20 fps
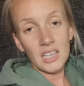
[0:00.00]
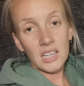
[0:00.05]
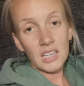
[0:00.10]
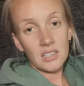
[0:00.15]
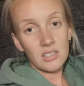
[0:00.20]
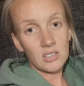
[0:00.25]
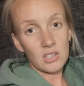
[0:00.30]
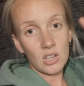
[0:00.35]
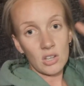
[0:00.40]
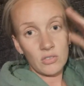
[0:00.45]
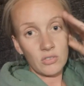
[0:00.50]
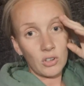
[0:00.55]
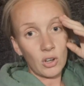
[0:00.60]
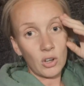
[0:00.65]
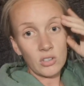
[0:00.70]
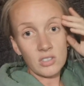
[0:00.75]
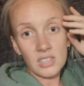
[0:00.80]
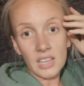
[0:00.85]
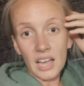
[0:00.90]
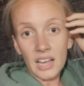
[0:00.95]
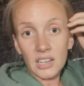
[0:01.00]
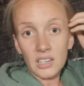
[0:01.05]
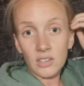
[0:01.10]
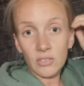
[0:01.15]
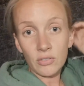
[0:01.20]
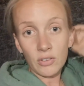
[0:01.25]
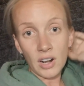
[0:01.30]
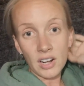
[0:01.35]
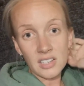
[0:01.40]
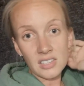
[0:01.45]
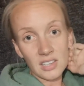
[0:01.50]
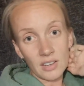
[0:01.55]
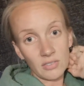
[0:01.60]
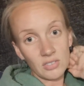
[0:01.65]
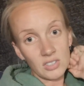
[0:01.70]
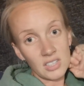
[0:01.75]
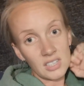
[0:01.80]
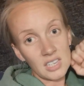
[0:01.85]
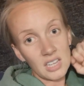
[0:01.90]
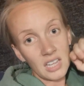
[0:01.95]
So if you're sat at your friends
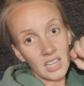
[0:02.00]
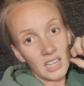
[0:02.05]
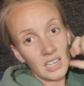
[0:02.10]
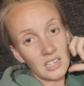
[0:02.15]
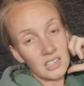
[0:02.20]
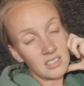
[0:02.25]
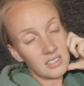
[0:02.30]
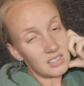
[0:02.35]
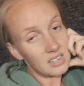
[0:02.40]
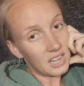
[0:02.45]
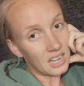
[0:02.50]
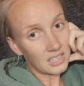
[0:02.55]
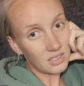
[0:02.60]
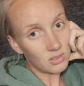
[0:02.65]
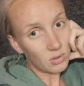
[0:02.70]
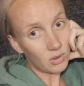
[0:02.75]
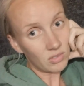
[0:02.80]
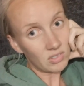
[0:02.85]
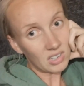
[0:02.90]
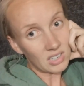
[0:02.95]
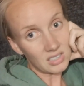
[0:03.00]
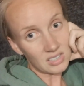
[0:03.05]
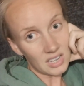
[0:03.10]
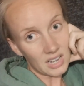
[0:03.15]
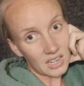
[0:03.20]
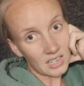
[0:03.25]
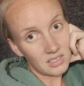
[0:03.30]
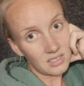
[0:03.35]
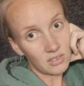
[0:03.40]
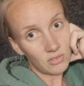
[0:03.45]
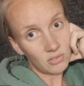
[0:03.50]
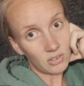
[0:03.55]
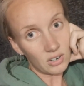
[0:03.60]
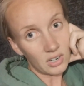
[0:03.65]
having tea and you're starting to have an anxiety